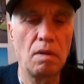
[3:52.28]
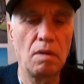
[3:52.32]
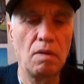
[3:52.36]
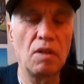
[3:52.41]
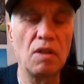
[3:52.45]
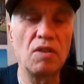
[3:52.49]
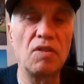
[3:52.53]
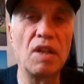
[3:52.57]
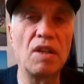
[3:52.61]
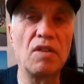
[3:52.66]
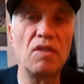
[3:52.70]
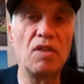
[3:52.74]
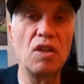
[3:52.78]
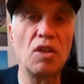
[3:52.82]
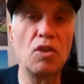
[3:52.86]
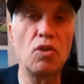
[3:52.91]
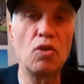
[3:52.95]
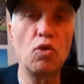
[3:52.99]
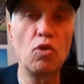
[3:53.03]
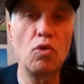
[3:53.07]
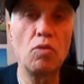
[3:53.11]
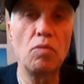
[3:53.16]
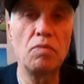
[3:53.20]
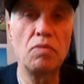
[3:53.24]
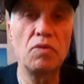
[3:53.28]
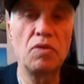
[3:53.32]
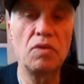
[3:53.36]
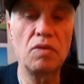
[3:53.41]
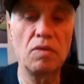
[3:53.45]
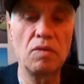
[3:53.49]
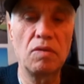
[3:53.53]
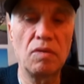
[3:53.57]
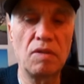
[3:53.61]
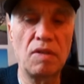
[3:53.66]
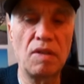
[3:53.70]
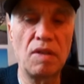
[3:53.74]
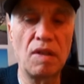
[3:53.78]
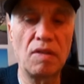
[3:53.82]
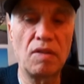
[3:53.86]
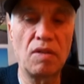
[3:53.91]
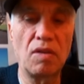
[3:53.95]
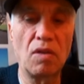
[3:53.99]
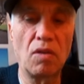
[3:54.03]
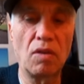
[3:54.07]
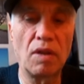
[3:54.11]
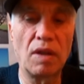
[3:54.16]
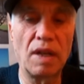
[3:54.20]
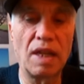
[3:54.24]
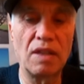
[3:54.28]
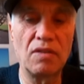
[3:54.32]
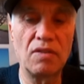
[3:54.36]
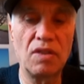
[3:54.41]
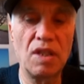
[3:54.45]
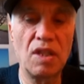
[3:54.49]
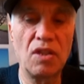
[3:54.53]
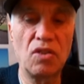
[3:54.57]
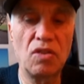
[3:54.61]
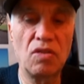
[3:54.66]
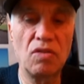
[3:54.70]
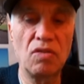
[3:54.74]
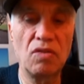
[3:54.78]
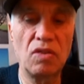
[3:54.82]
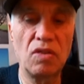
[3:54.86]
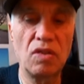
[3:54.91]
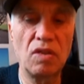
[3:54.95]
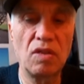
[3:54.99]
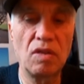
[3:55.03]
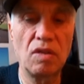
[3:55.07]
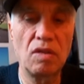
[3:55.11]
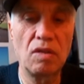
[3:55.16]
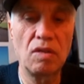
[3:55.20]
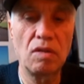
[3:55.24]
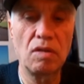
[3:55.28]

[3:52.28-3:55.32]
detecting groups, detecting organisations,